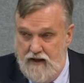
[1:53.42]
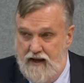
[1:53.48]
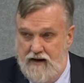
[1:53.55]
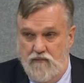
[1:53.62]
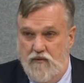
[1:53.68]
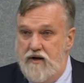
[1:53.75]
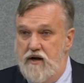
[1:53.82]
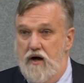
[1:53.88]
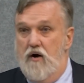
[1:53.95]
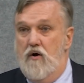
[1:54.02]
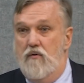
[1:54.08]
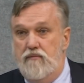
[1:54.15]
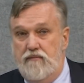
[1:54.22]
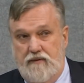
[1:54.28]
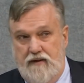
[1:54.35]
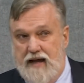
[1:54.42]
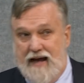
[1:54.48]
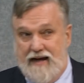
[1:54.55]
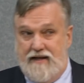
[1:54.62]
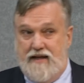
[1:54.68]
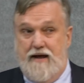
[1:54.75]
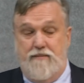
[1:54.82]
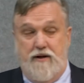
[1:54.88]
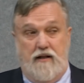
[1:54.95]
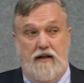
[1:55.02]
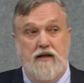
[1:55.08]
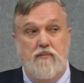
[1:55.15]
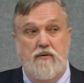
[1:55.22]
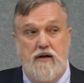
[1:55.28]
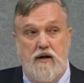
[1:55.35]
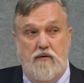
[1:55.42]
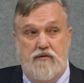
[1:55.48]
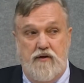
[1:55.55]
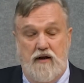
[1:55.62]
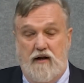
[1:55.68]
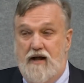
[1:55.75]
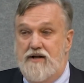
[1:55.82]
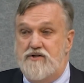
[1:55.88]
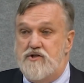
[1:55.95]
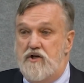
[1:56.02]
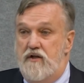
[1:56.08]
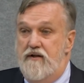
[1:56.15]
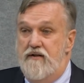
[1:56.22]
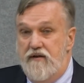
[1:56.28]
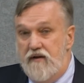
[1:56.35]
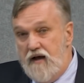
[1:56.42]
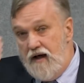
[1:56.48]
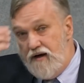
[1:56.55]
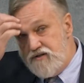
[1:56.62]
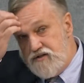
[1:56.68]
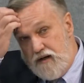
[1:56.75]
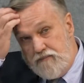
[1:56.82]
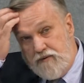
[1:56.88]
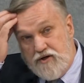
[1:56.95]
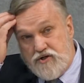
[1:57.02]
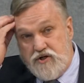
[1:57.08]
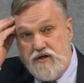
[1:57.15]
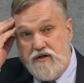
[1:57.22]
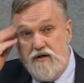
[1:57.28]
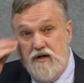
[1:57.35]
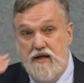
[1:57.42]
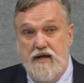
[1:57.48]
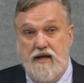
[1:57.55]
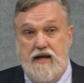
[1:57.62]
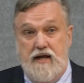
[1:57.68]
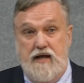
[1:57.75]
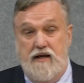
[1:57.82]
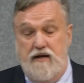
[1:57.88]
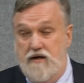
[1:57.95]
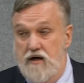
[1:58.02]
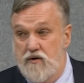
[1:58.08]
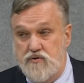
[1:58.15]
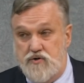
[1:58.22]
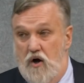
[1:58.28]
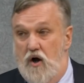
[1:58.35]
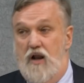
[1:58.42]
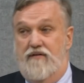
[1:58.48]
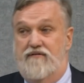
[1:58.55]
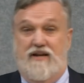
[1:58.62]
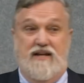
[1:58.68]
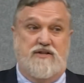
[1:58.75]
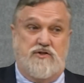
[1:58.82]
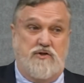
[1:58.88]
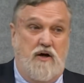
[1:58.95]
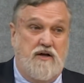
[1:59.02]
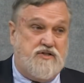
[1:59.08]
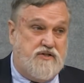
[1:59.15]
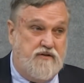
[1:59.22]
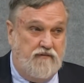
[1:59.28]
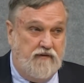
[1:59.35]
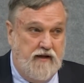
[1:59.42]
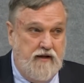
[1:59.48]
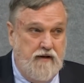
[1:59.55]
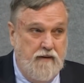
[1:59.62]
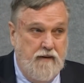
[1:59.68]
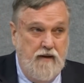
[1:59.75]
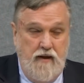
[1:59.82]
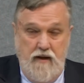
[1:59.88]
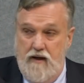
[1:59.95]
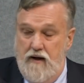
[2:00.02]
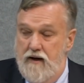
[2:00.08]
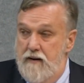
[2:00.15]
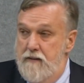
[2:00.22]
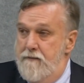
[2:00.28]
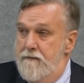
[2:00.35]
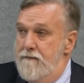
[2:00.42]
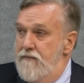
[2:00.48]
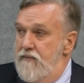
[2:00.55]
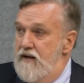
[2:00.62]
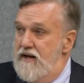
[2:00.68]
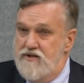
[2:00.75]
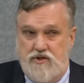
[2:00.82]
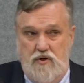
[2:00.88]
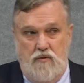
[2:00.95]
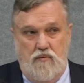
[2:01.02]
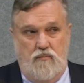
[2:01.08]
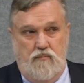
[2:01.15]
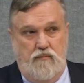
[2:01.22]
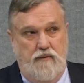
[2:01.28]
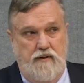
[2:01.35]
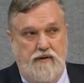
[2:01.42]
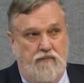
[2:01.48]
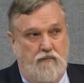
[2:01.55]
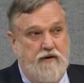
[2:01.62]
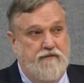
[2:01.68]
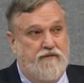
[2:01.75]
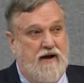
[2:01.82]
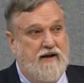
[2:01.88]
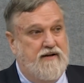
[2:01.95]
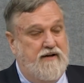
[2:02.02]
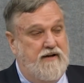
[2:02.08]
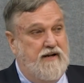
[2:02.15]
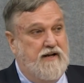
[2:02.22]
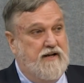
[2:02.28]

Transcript: And we know academically, we know theologically that God is omniscient, He knows all of it exhaustively. Um, and so we find it